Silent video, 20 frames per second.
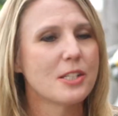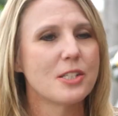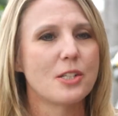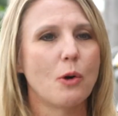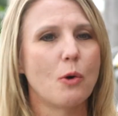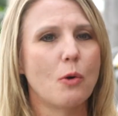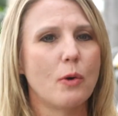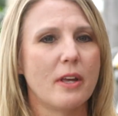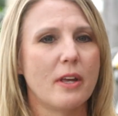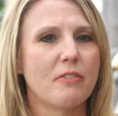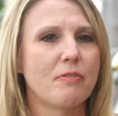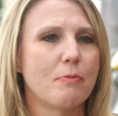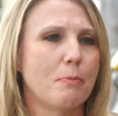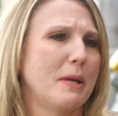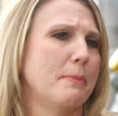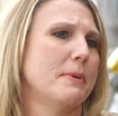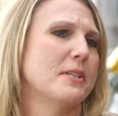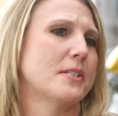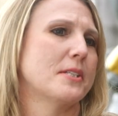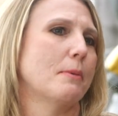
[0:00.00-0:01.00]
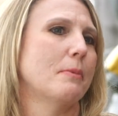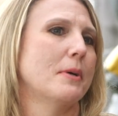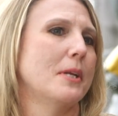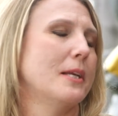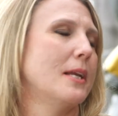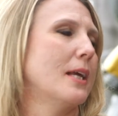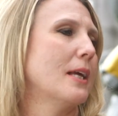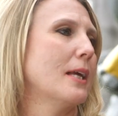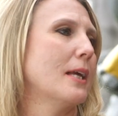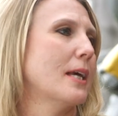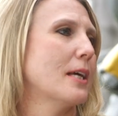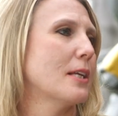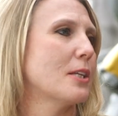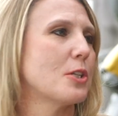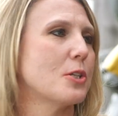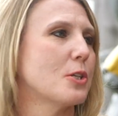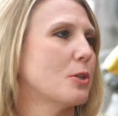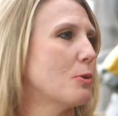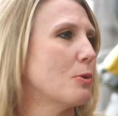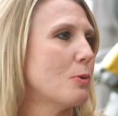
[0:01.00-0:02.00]
So if maybe somebody didn't get
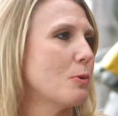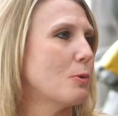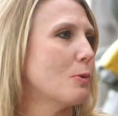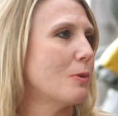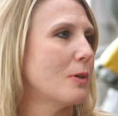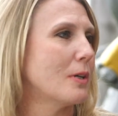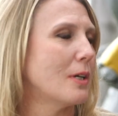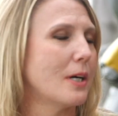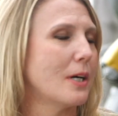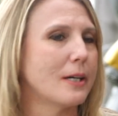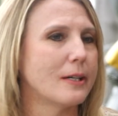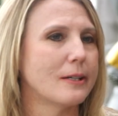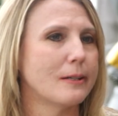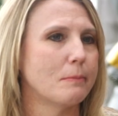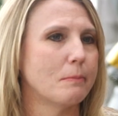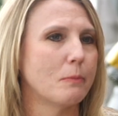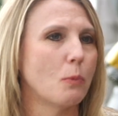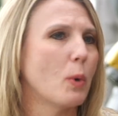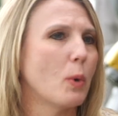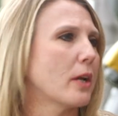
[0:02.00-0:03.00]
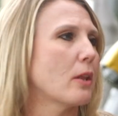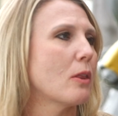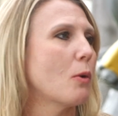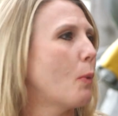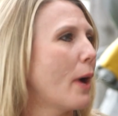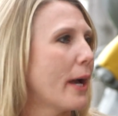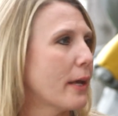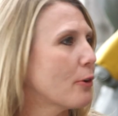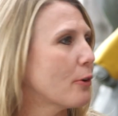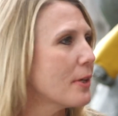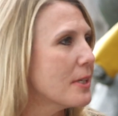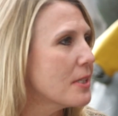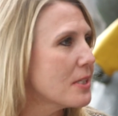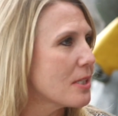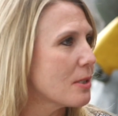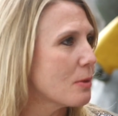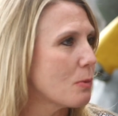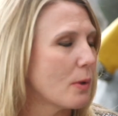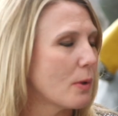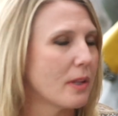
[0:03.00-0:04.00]
to um, one of the
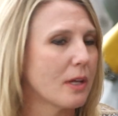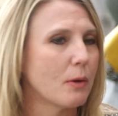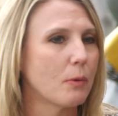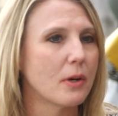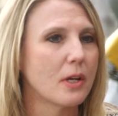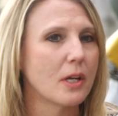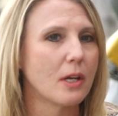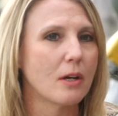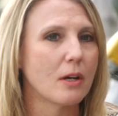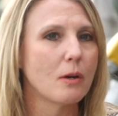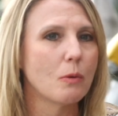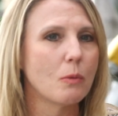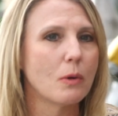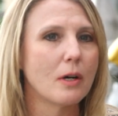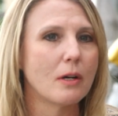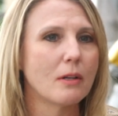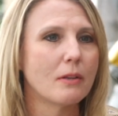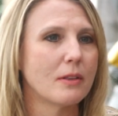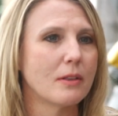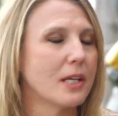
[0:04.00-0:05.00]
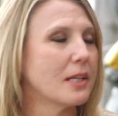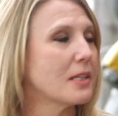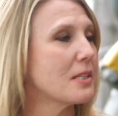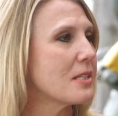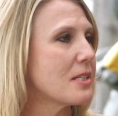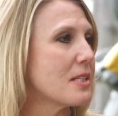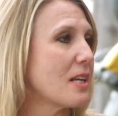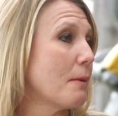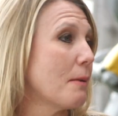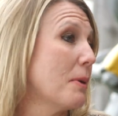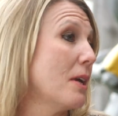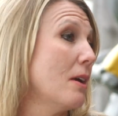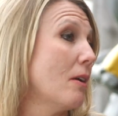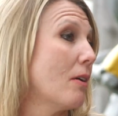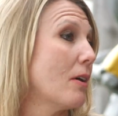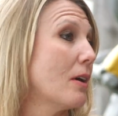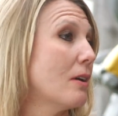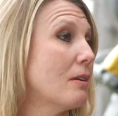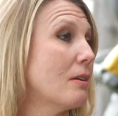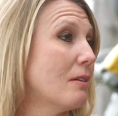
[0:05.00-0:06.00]
wineries while they were here, well, they get to stop
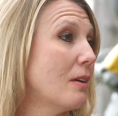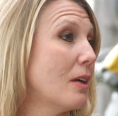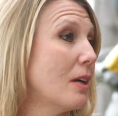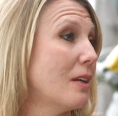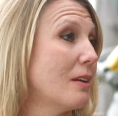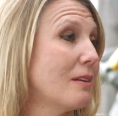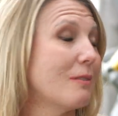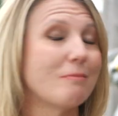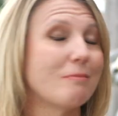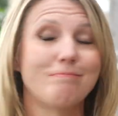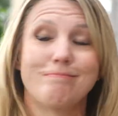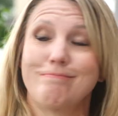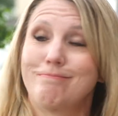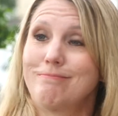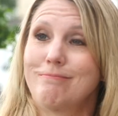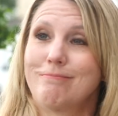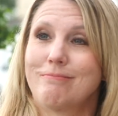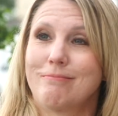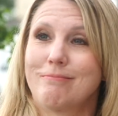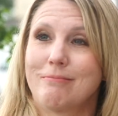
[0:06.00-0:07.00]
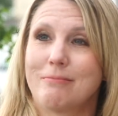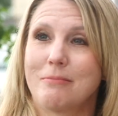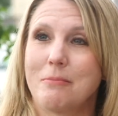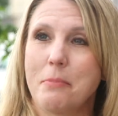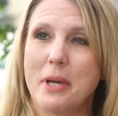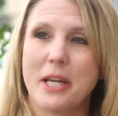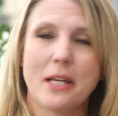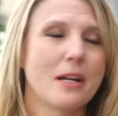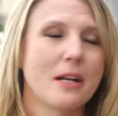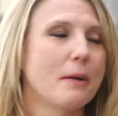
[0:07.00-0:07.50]
here. And, yes, and exactly. Pick it